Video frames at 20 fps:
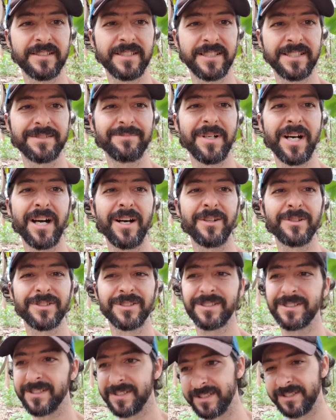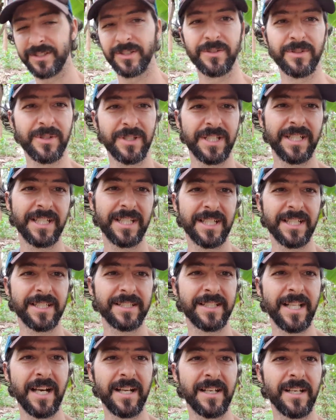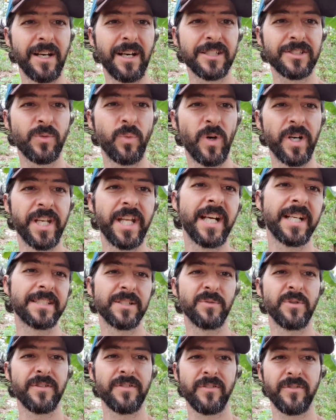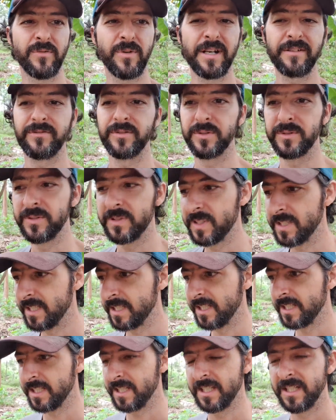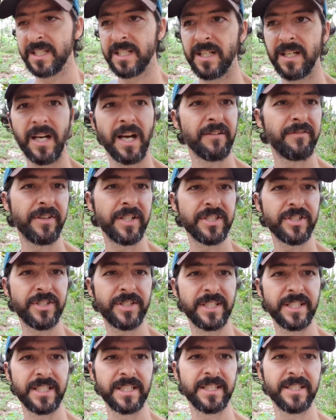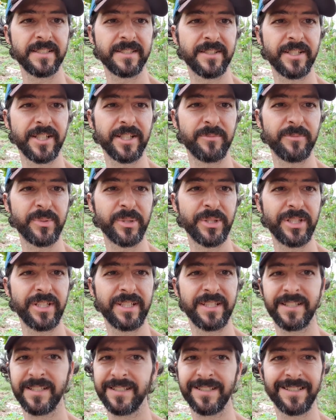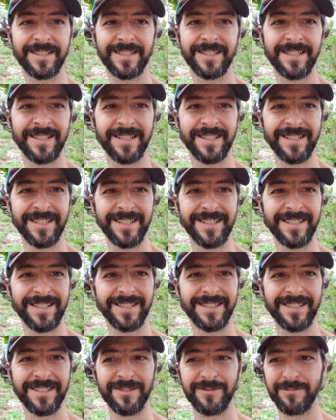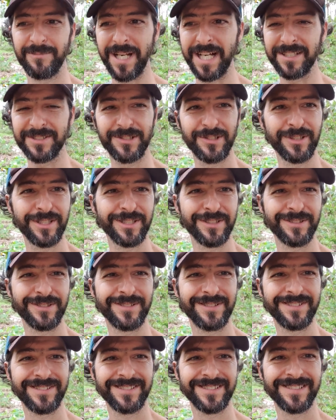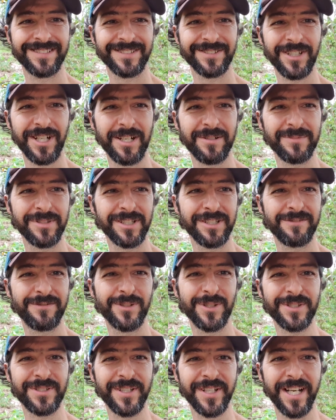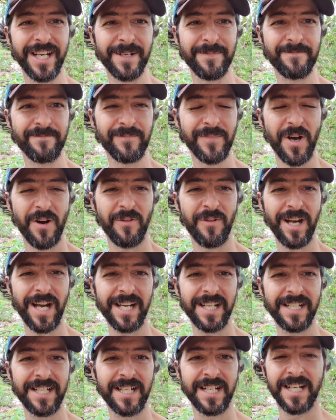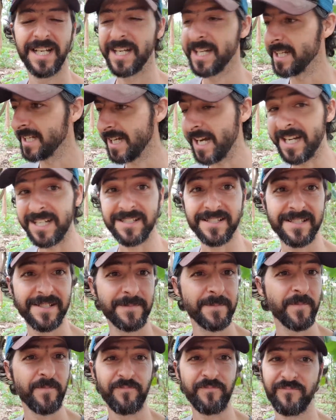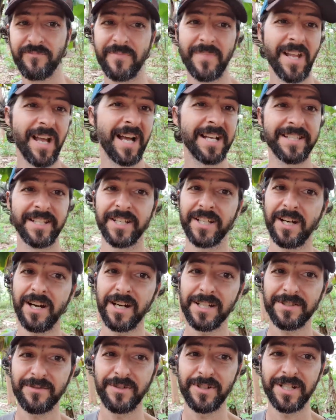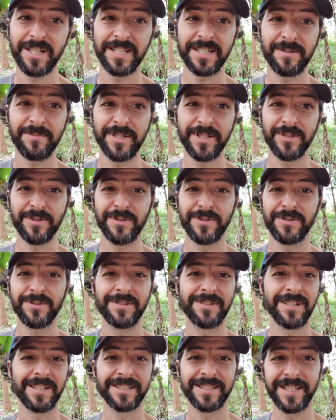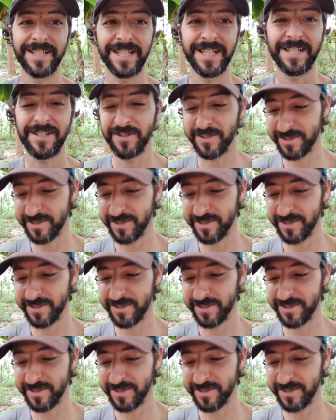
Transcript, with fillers: in my house, because, you know, that last 1 hectare worth of gravel eventually is going to be black soil. So I'm looking forward to that. All right, guys, I didn't ask for it in the middle. Didn't get on